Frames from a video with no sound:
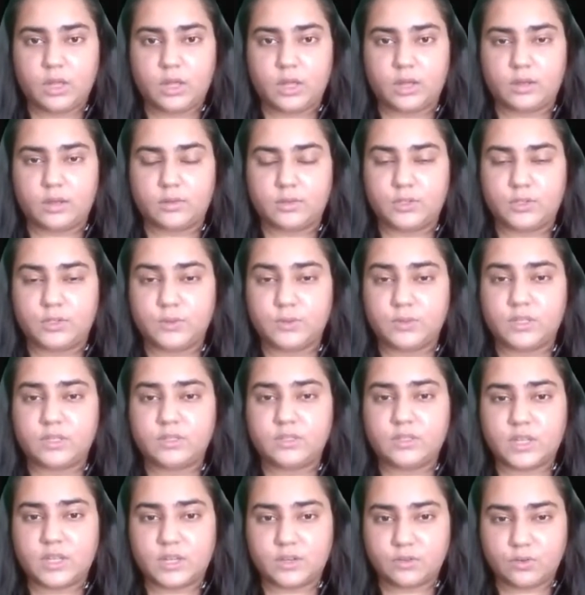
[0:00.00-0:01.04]
uh,
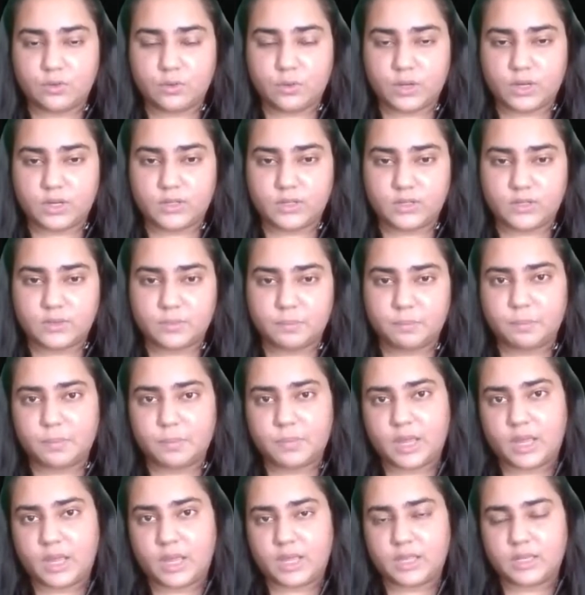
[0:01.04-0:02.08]
choosing centroids
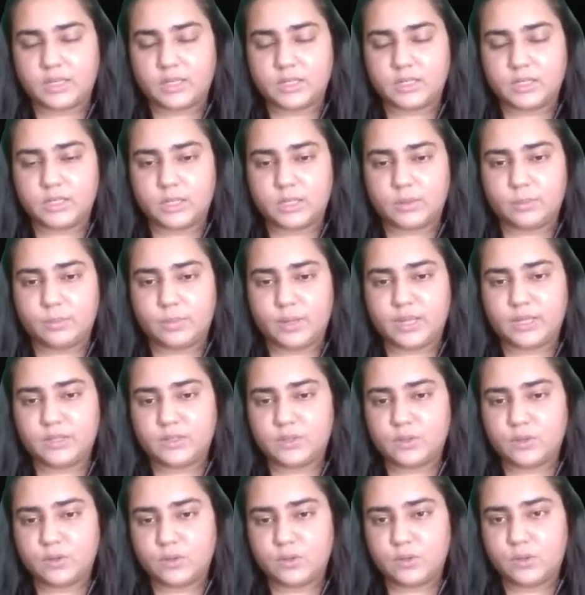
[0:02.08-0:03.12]
and
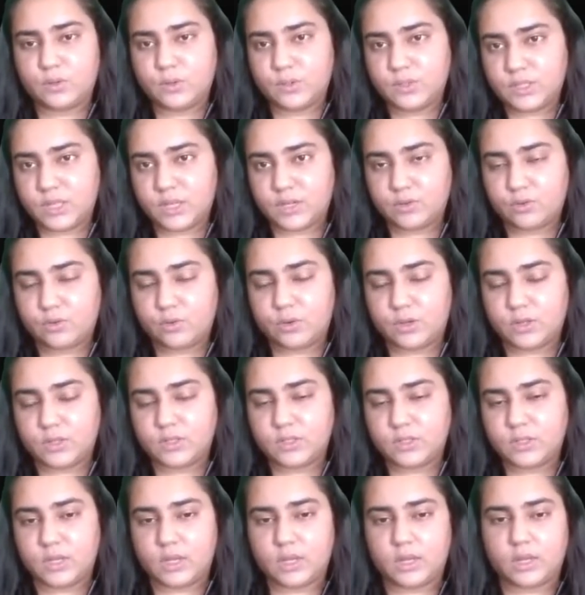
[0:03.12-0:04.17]
based on those
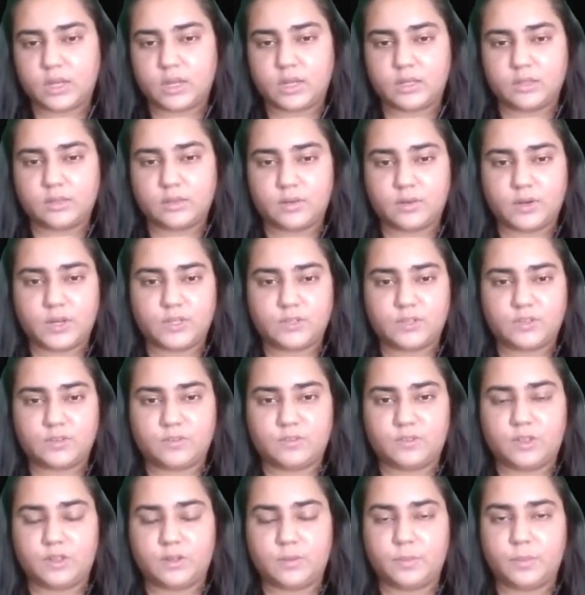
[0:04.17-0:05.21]
centroids, uh, the rest
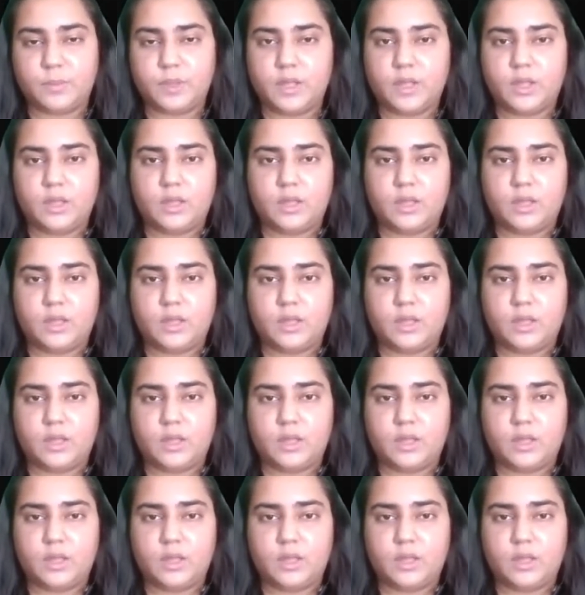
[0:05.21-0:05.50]
of the